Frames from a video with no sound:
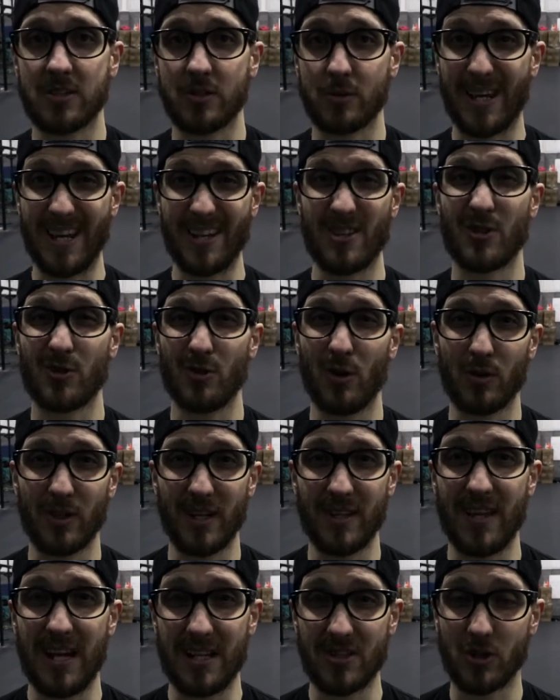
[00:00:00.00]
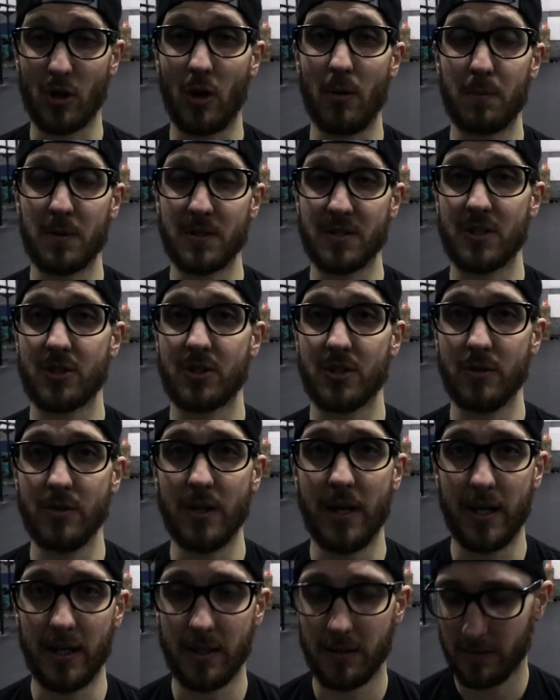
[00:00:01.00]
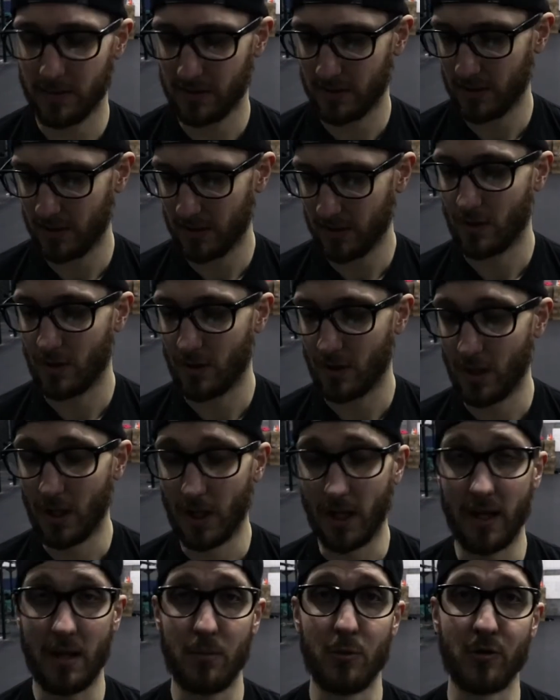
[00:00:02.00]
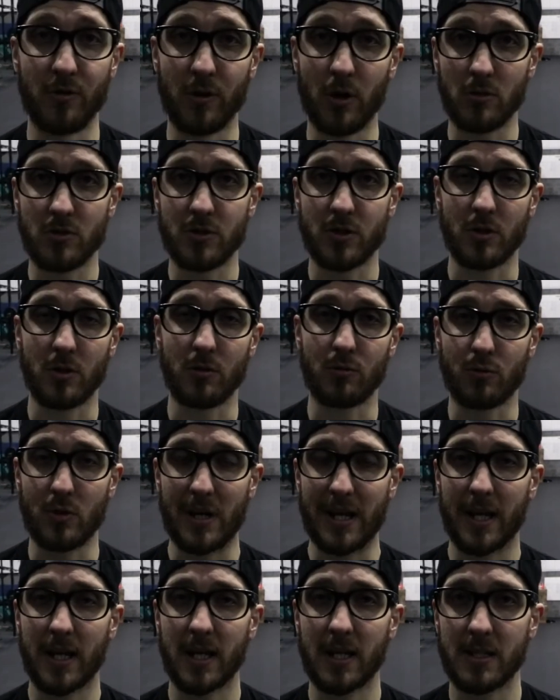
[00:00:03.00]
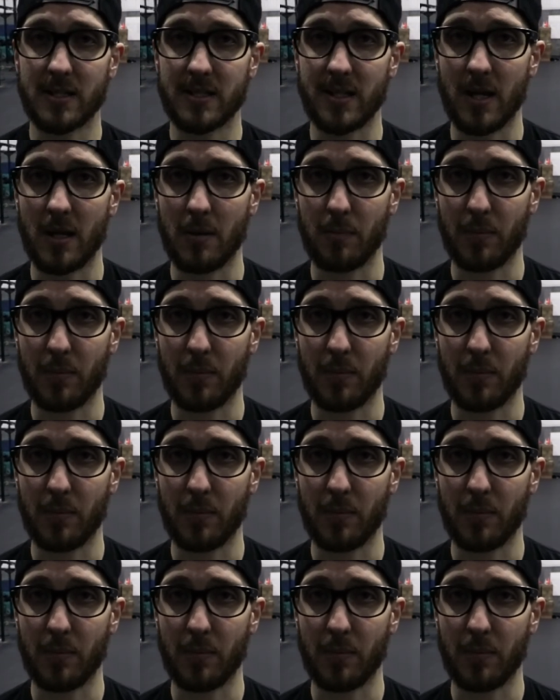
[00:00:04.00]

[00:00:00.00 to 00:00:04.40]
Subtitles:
so getting strong in that top position there. And then moving on to the ring dip.